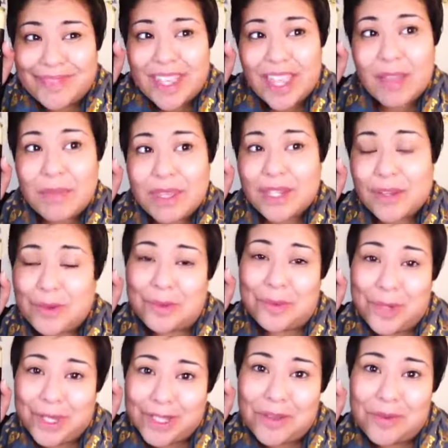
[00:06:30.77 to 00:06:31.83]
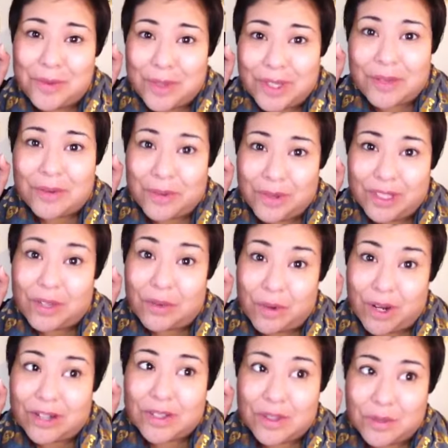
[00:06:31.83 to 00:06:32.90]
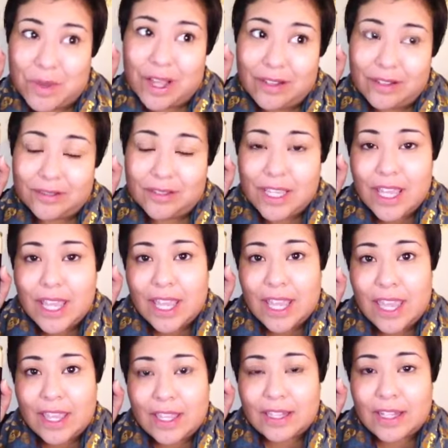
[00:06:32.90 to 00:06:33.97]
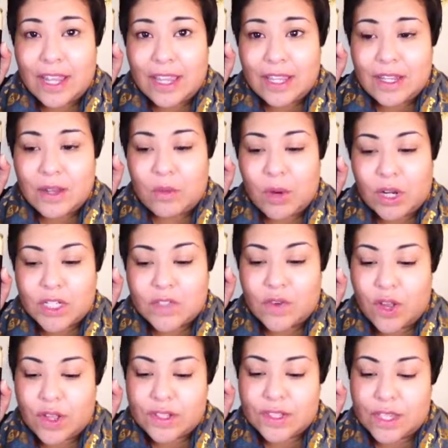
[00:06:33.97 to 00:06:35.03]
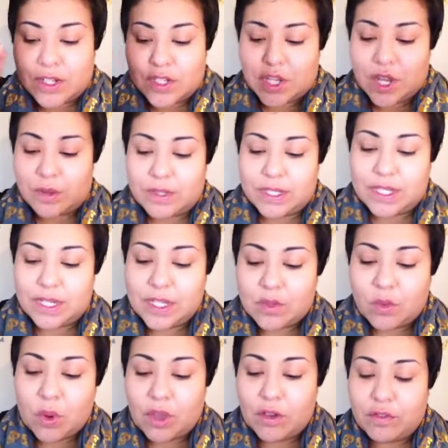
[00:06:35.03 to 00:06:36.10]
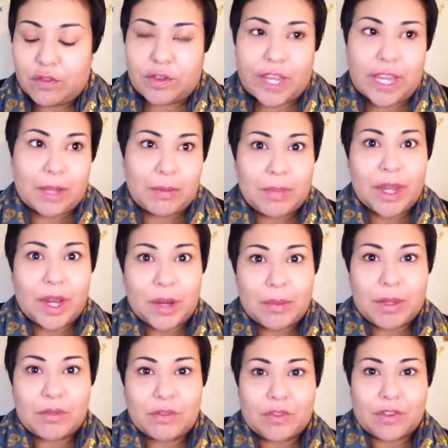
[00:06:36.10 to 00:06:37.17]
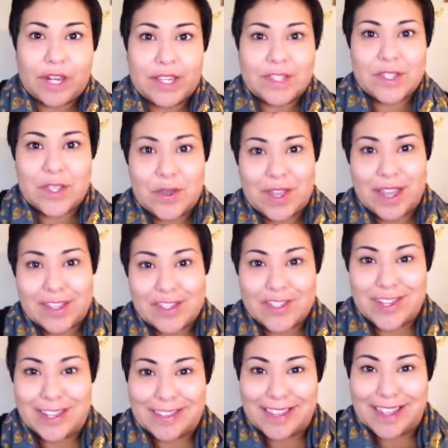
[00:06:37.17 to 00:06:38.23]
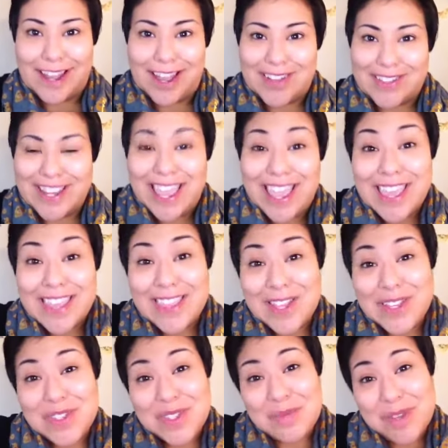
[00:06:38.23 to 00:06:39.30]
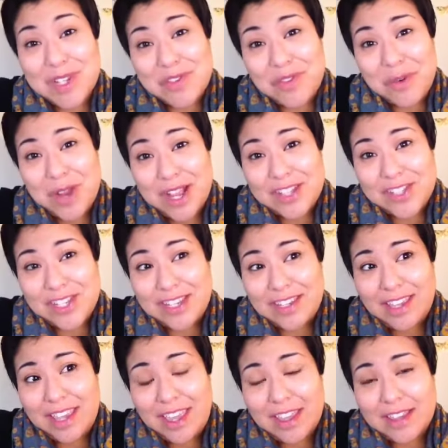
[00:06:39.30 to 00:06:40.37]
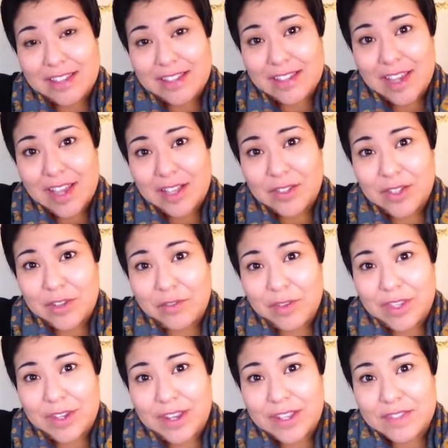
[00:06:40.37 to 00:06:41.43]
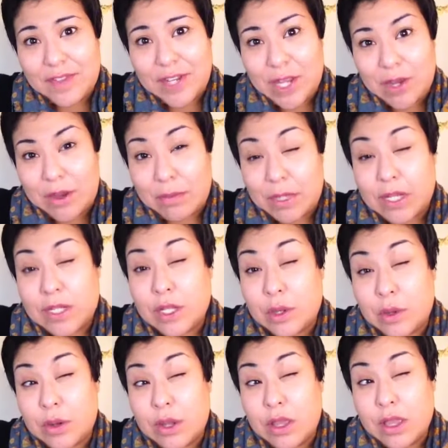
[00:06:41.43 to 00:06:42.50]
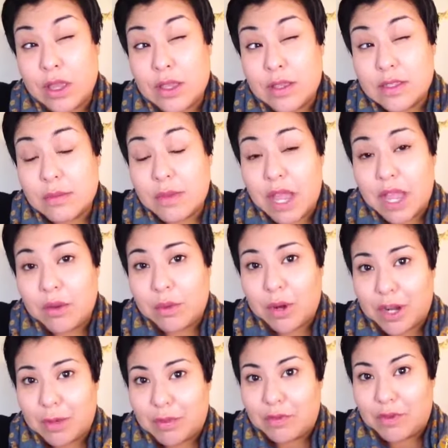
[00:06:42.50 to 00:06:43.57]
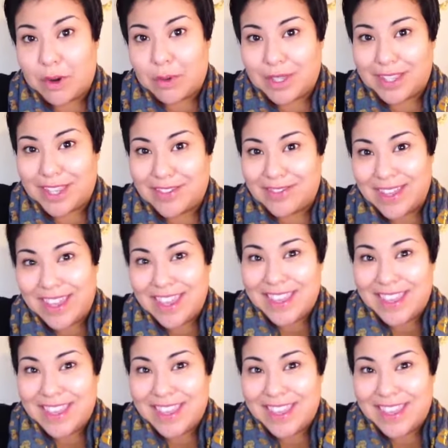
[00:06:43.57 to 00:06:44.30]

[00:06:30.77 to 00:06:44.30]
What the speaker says: I mean, it really, really, really works well. And it works for all skin tones. It is oil-free and paraben-free. So you guys check that out. Thanks so much for watching. And look for the next video. I'm going to do some eye work before we leave.